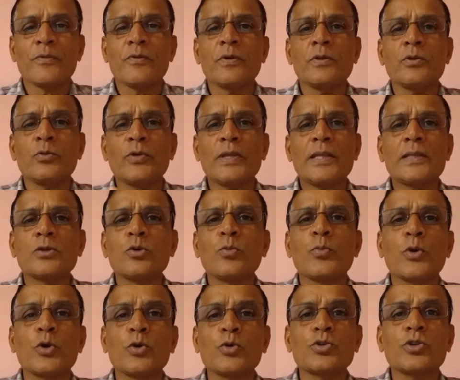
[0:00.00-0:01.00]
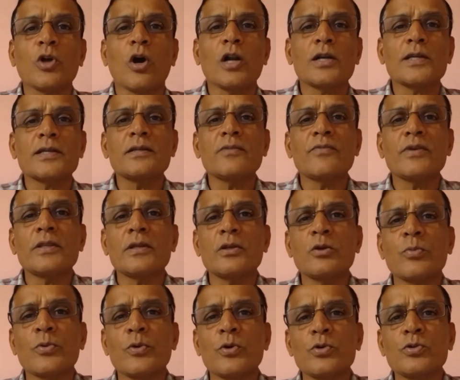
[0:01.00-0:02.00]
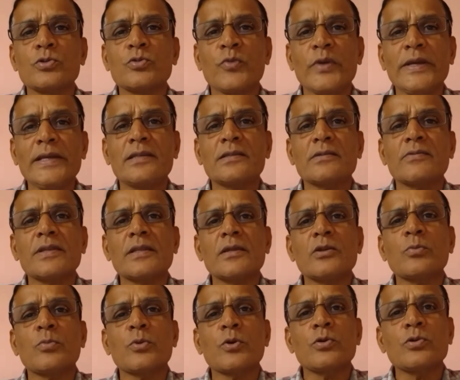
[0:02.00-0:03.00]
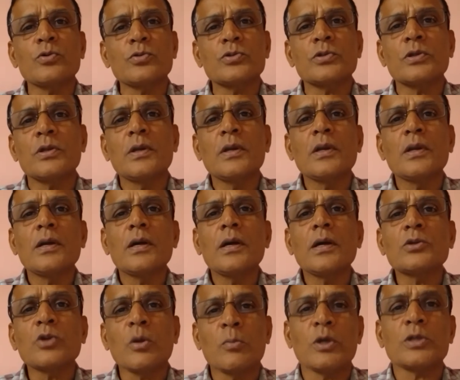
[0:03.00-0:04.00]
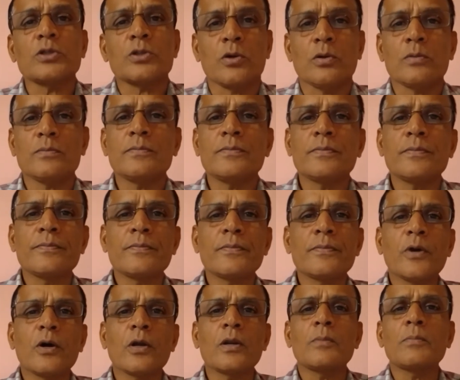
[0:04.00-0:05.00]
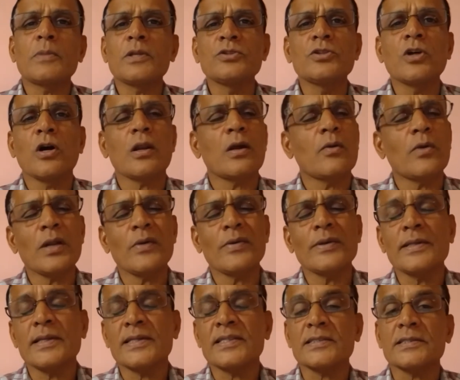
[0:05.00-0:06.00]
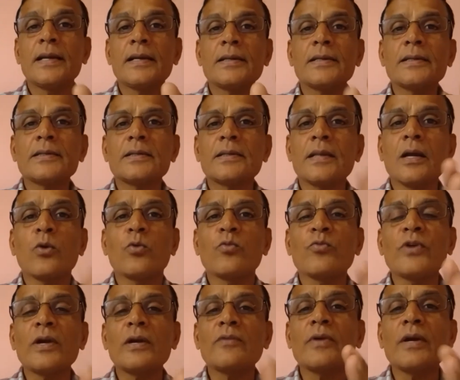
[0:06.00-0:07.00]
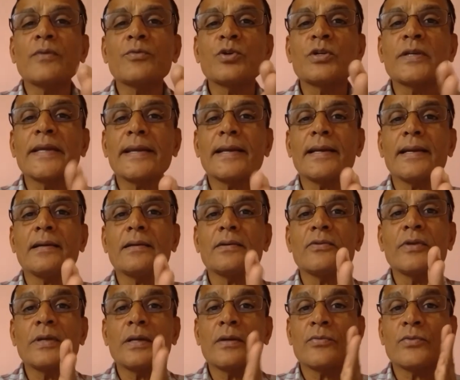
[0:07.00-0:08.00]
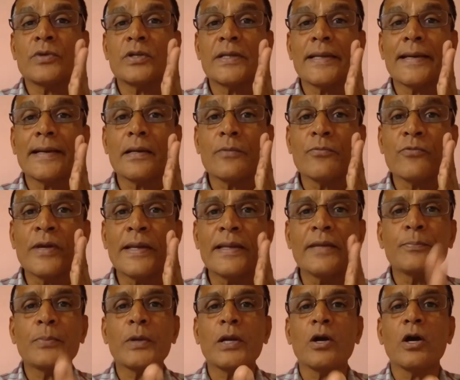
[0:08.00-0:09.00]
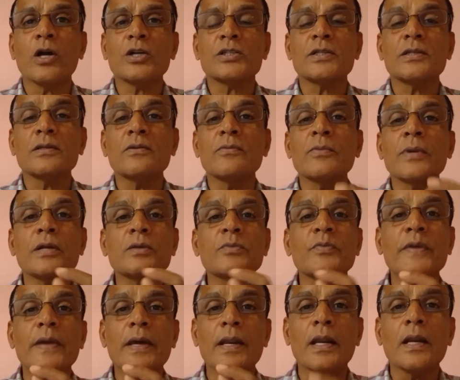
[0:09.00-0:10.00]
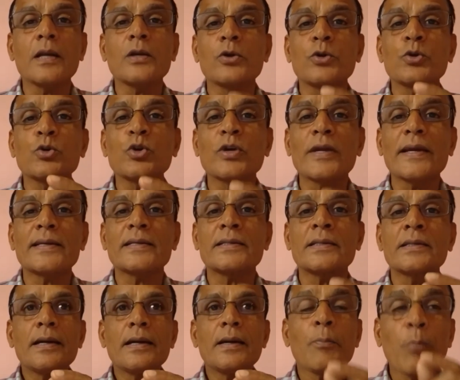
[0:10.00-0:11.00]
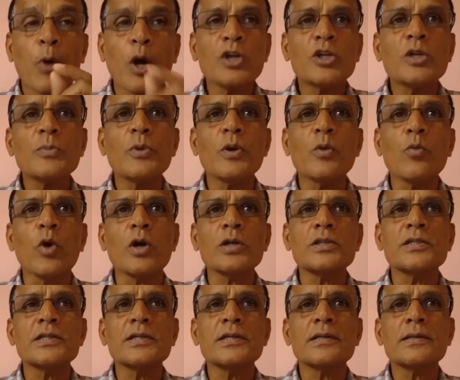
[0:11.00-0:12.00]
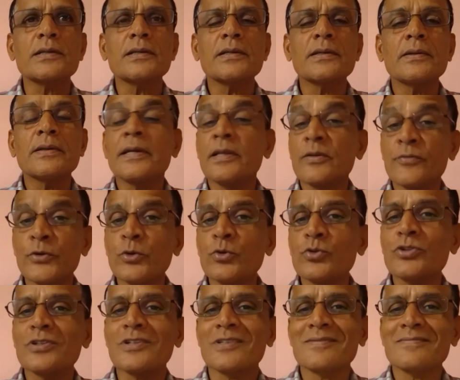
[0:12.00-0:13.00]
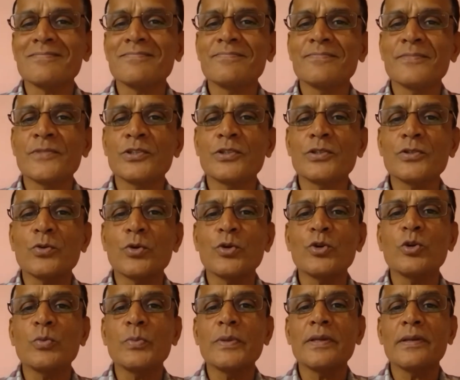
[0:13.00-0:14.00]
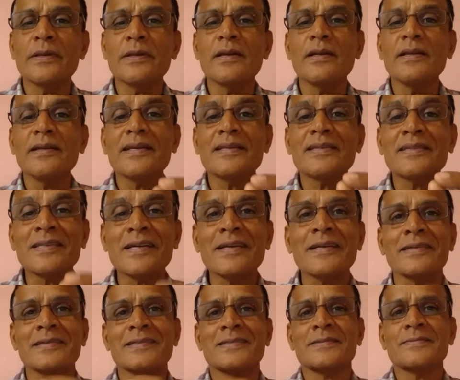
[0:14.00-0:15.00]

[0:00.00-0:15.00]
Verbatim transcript: Whether you produce cotton, whether you produce wheat, whether you produce a tomato or a brinjal or whatever that is. Now we have to take a, we have to take a very precaution, because we are not going to get potable water in future. This is going to be really a threat.